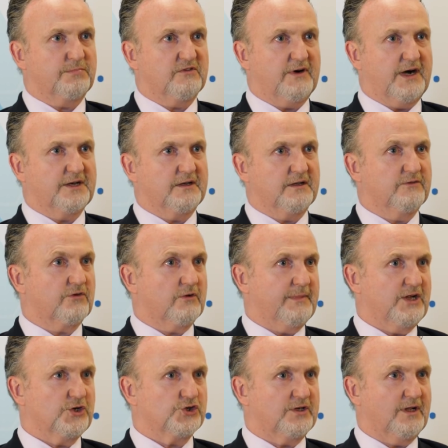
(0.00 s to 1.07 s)
provided
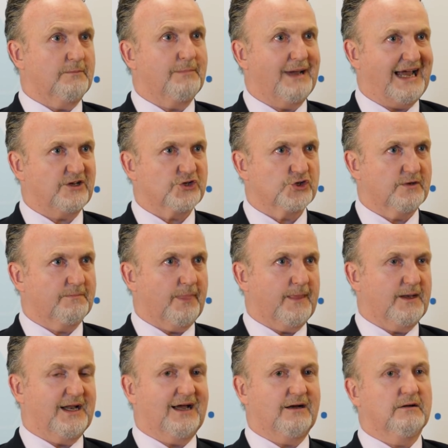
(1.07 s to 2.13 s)
information in batch.
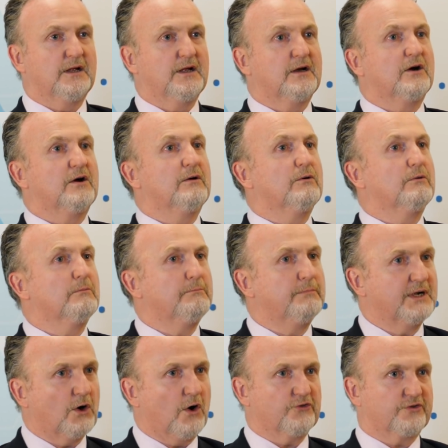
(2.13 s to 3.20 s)
Now,
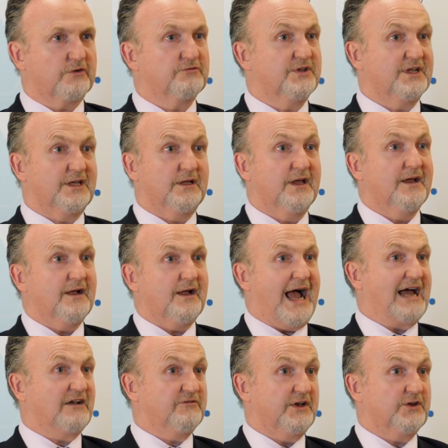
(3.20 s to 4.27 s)
because of the
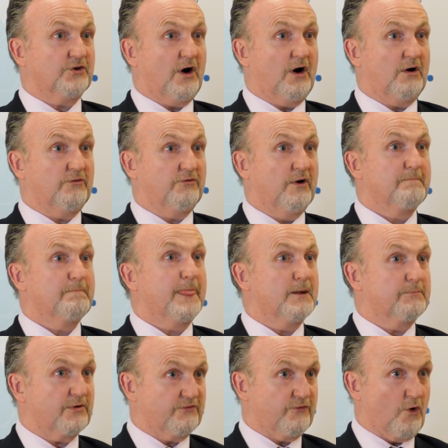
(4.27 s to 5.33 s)
advent of
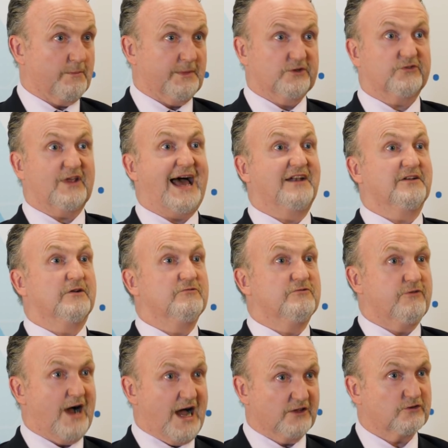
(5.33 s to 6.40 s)
performance and
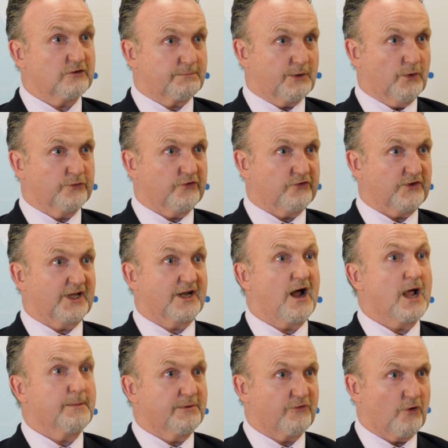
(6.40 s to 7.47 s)
advanced processing and
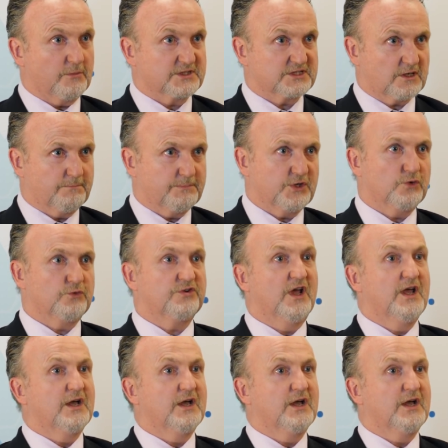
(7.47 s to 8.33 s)
high performance compute,